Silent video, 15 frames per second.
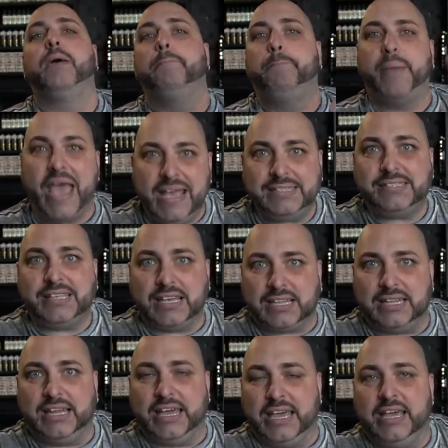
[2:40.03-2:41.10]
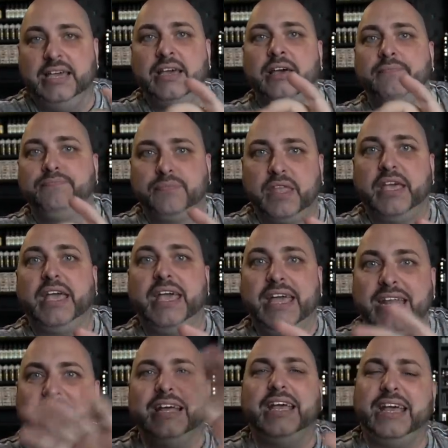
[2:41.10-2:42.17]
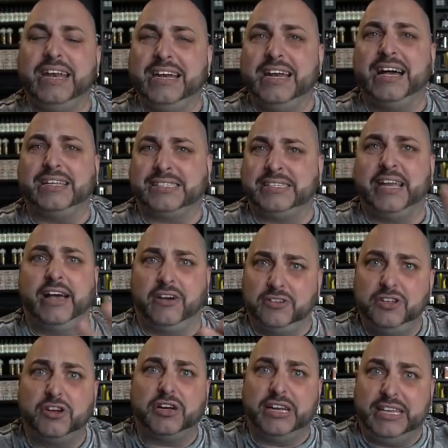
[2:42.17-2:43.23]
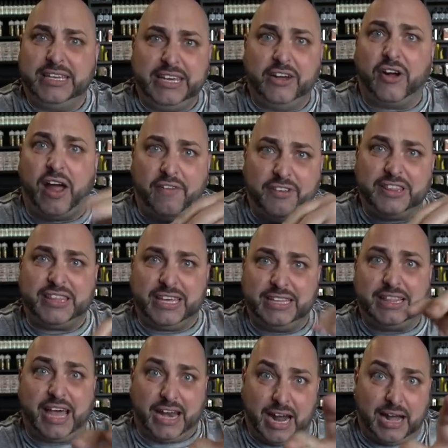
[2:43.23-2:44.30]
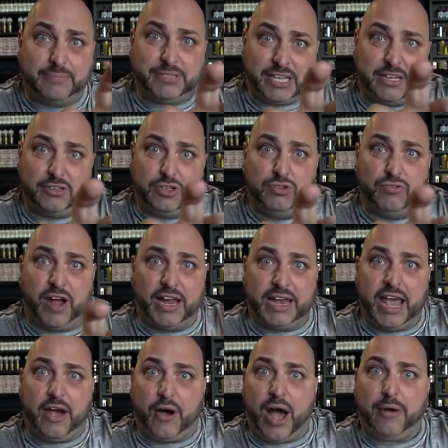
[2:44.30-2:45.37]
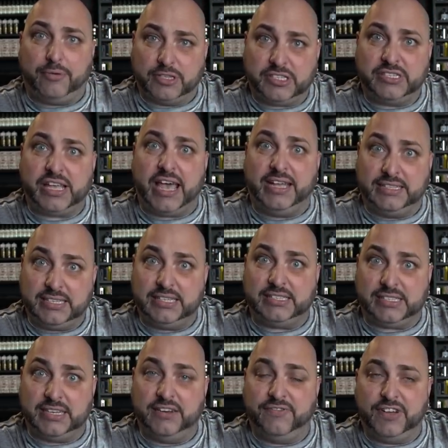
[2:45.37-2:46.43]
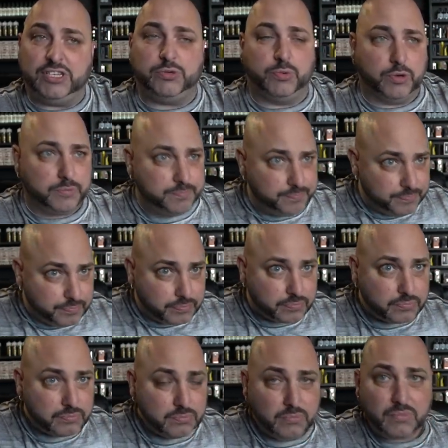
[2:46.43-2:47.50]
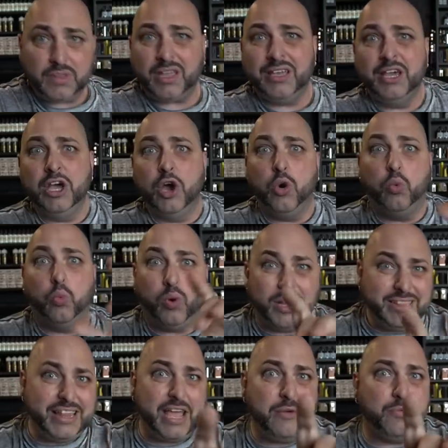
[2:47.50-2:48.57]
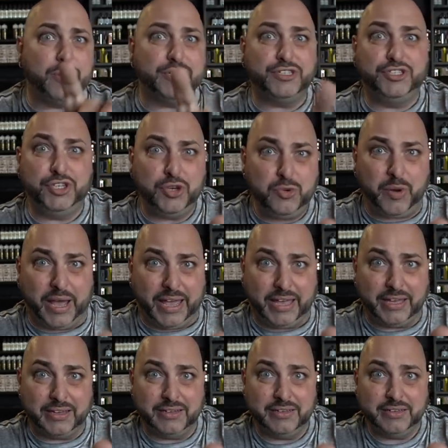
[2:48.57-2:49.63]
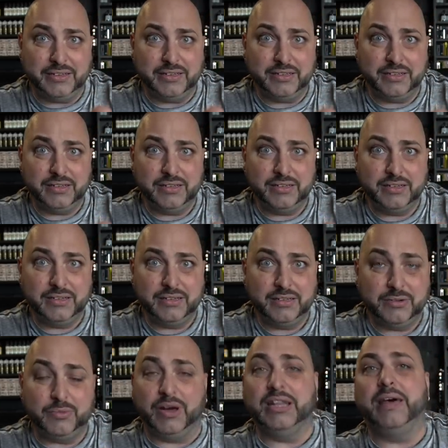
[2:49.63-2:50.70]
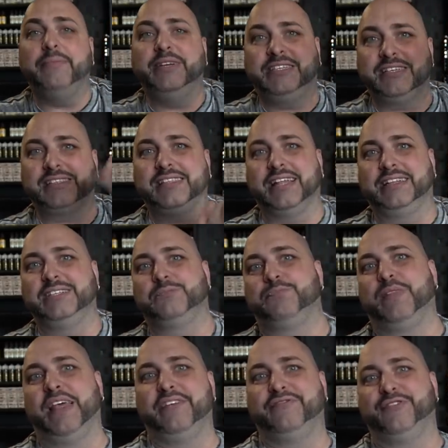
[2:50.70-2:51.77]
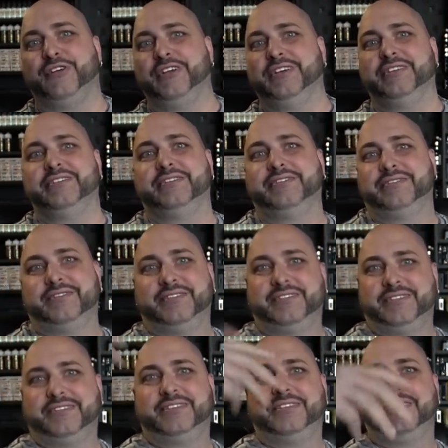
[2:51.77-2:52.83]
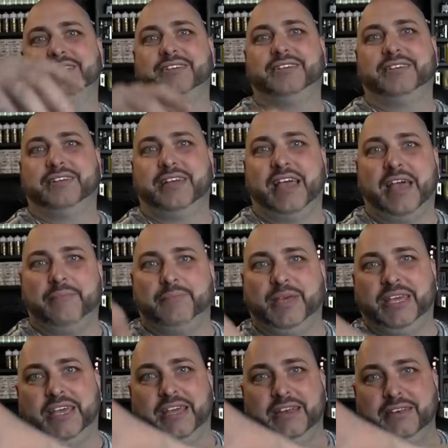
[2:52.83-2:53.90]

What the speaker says: Basically, in a nutshell, and you're going to hear everything that I'm telling you right now, I will say to this individual, what they were doing, well, let me just let this play for you and begin.